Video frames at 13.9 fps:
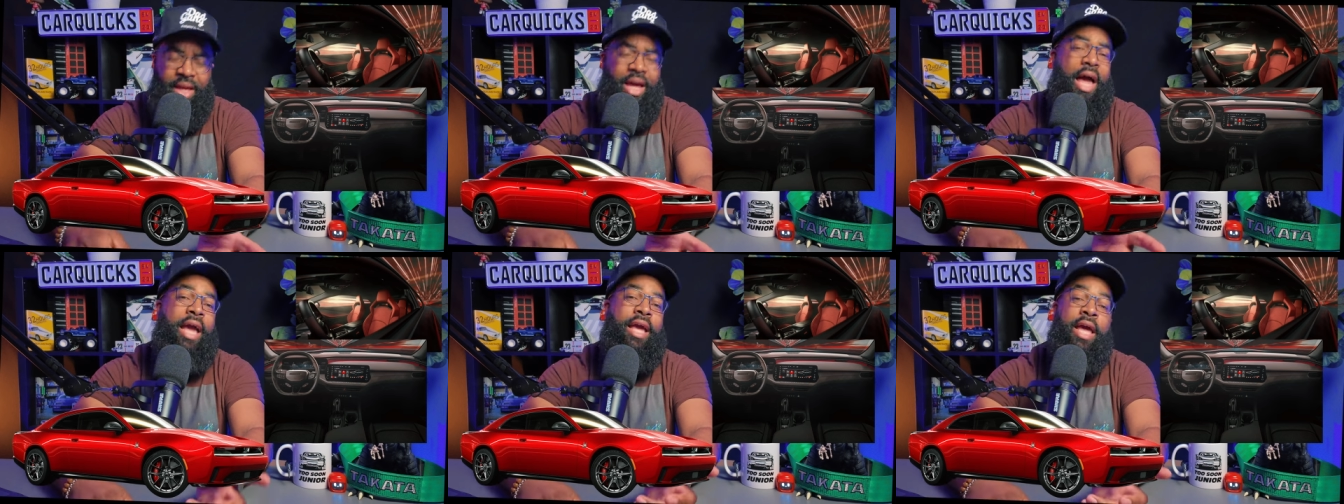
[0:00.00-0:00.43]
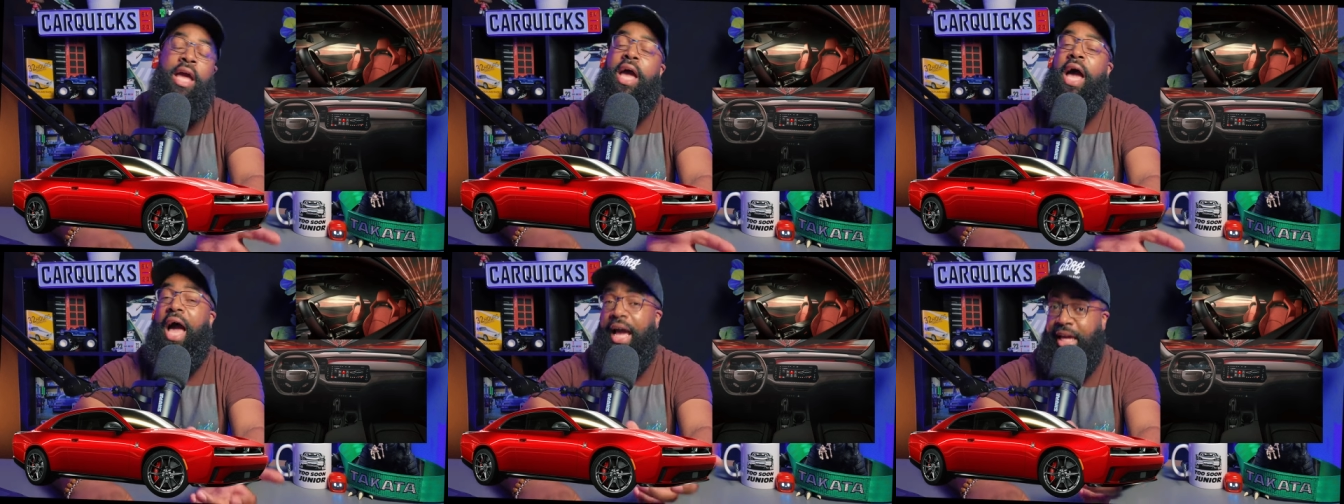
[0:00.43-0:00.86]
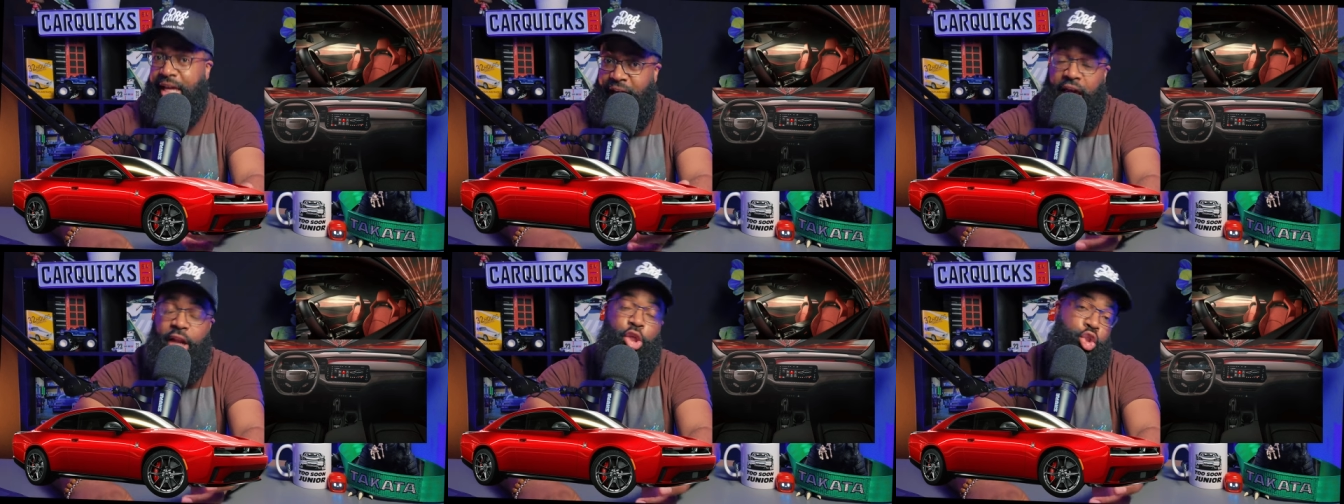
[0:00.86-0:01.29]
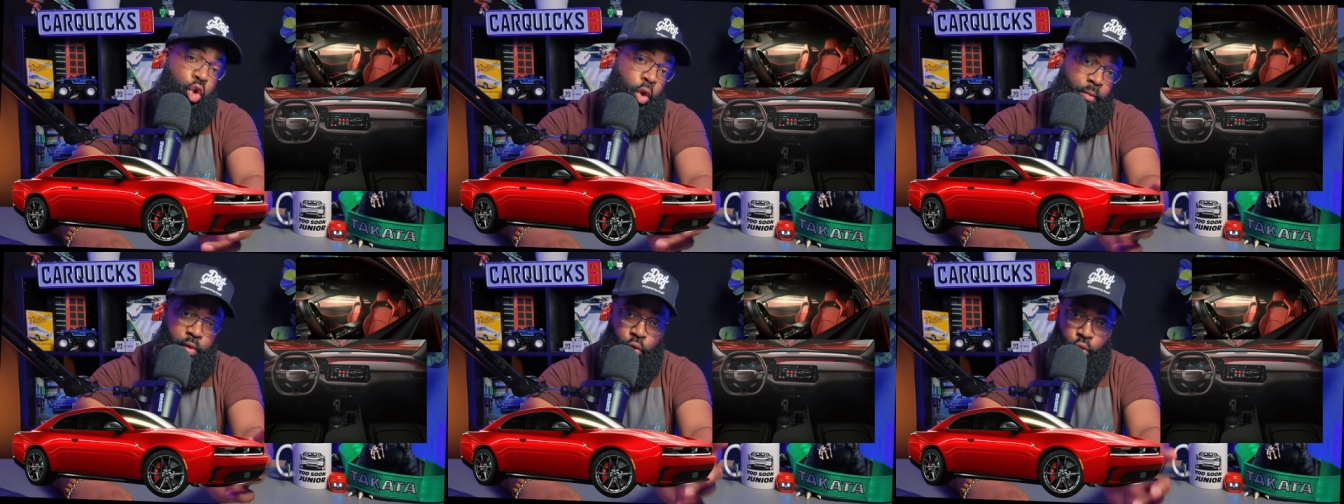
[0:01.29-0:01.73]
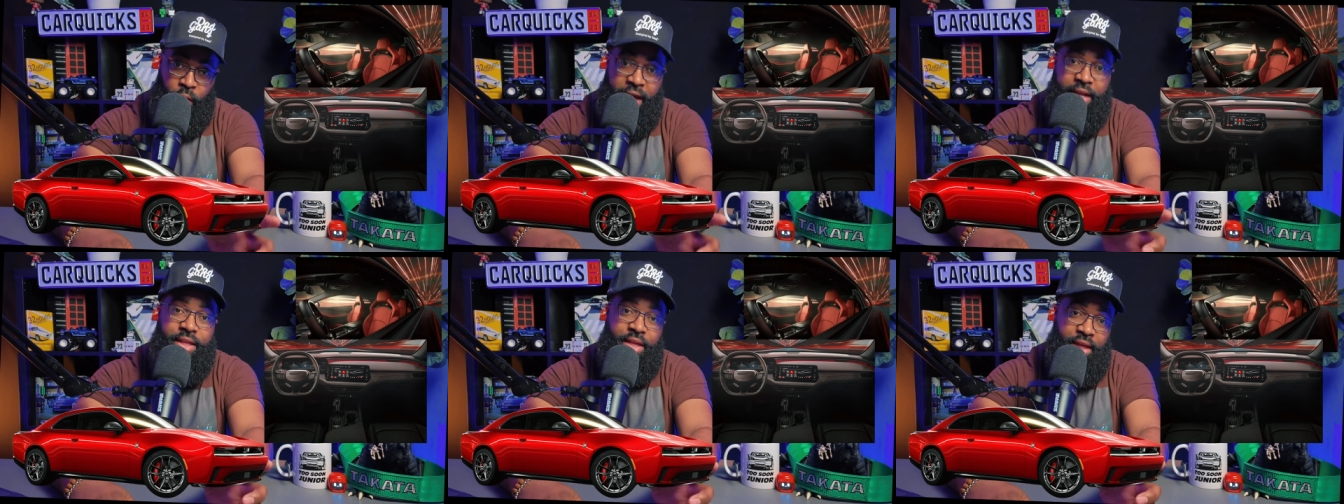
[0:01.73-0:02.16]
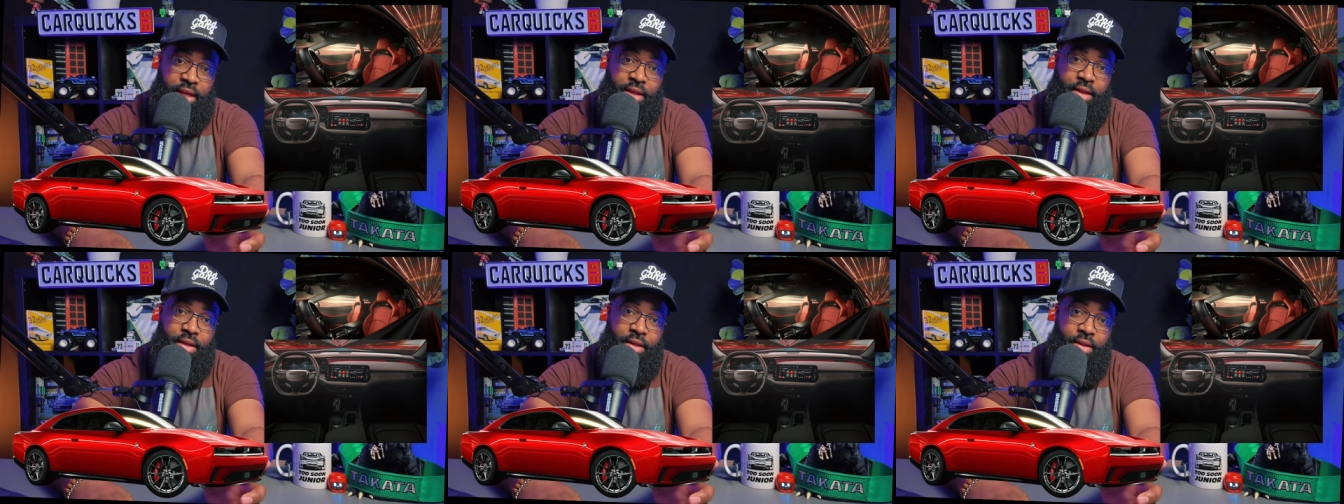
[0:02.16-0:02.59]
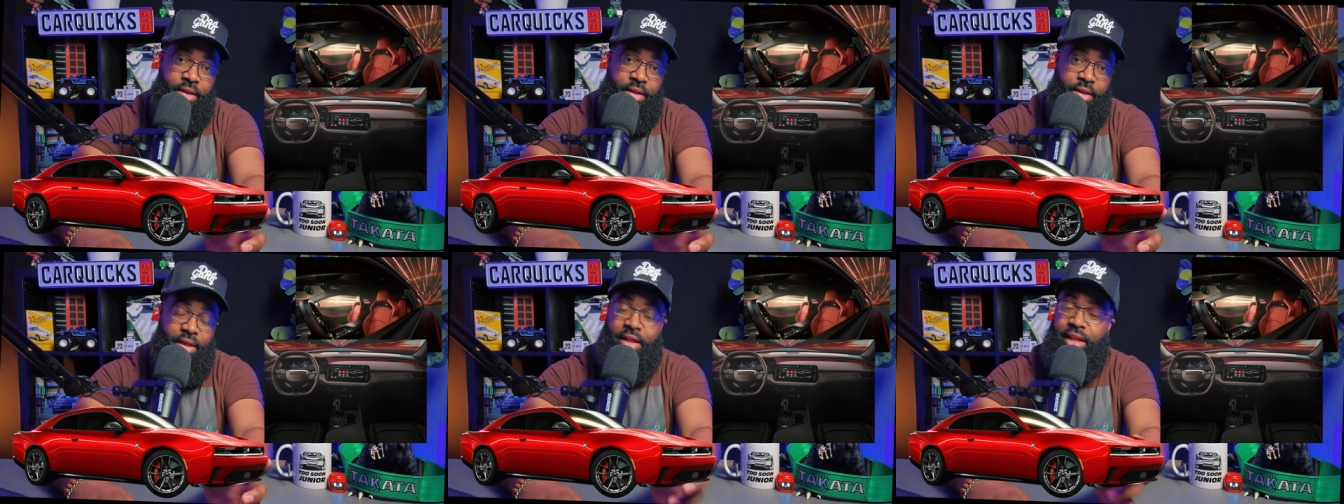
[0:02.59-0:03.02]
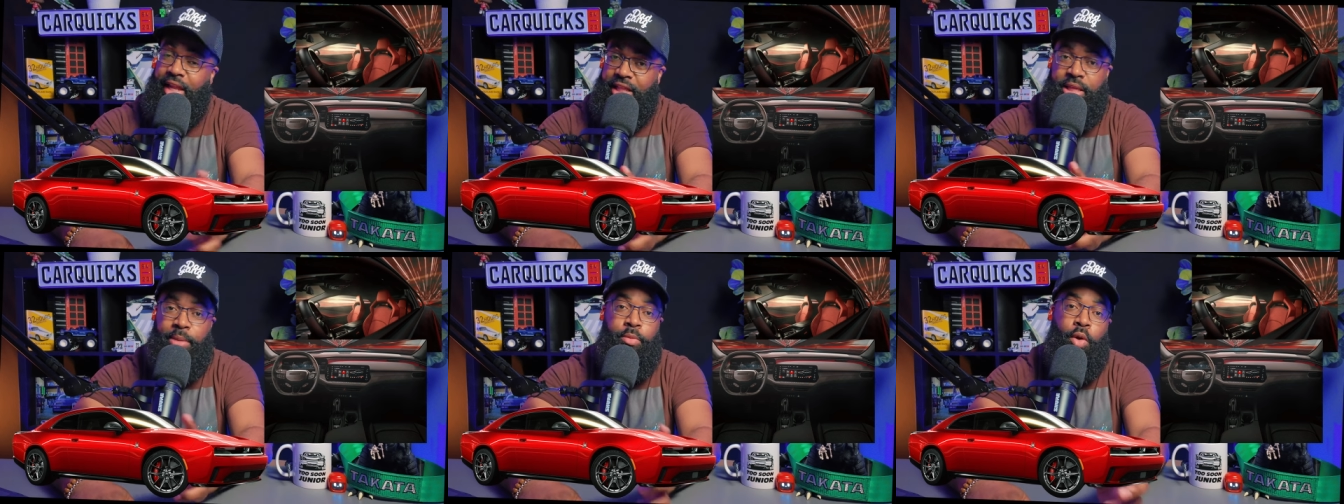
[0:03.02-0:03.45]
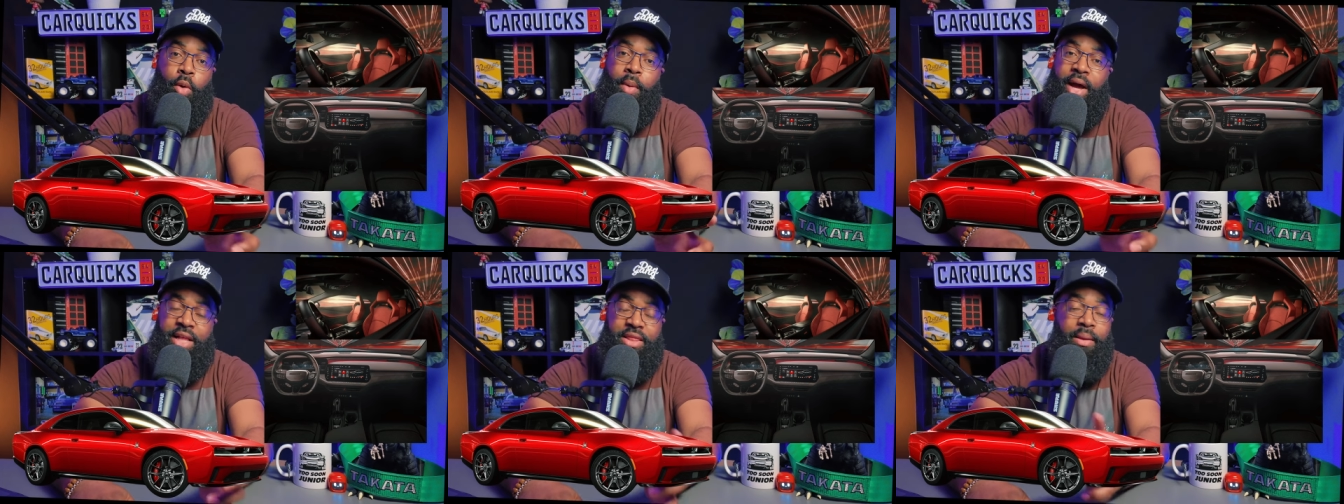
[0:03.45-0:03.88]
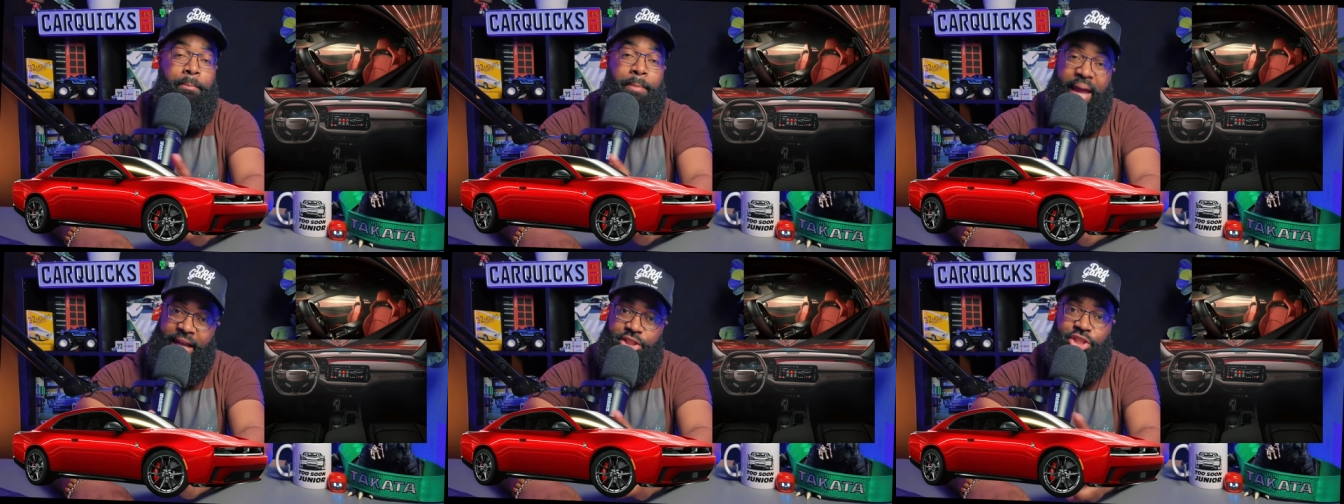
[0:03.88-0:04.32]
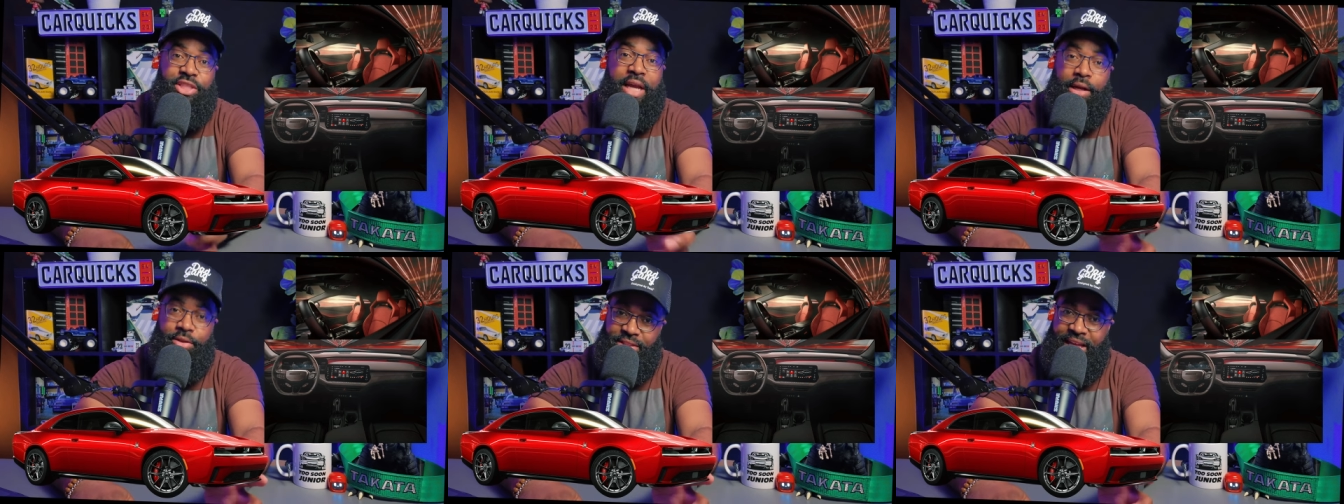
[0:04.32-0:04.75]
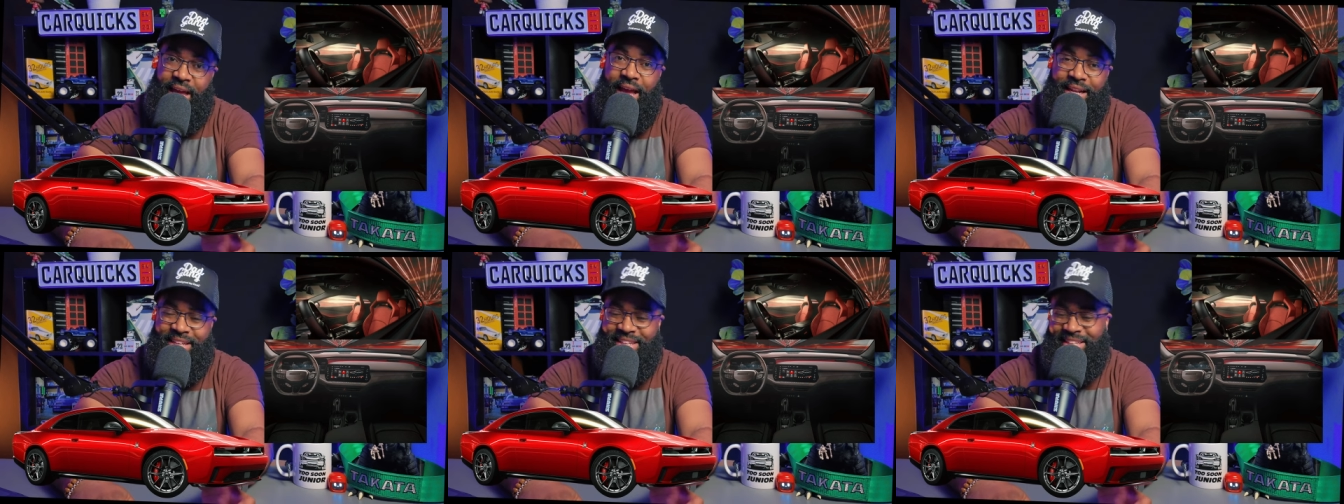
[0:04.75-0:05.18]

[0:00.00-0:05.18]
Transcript: I, I got to show them the red key. Let them know I got the Banshee outside